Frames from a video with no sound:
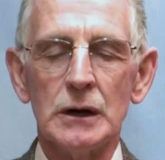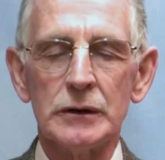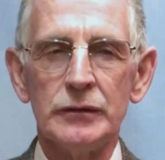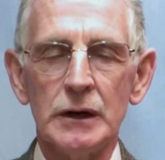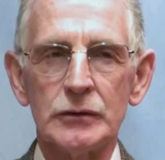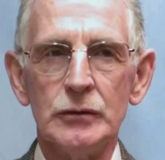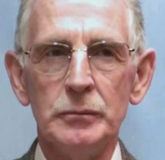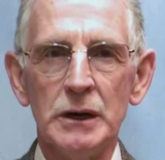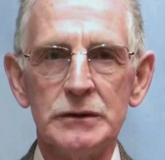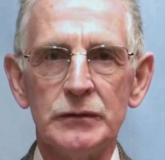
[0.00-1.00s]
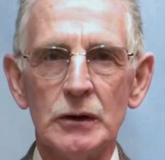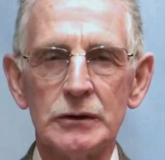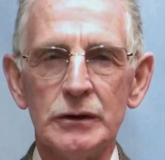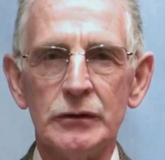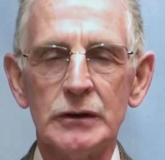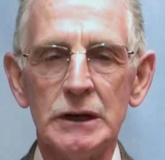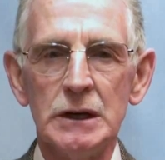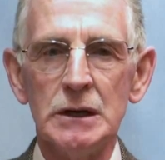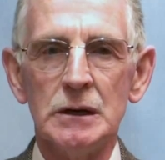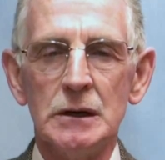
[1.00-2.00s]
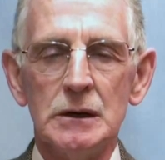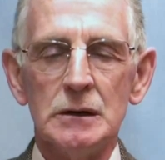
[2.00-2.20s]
I refer to page 43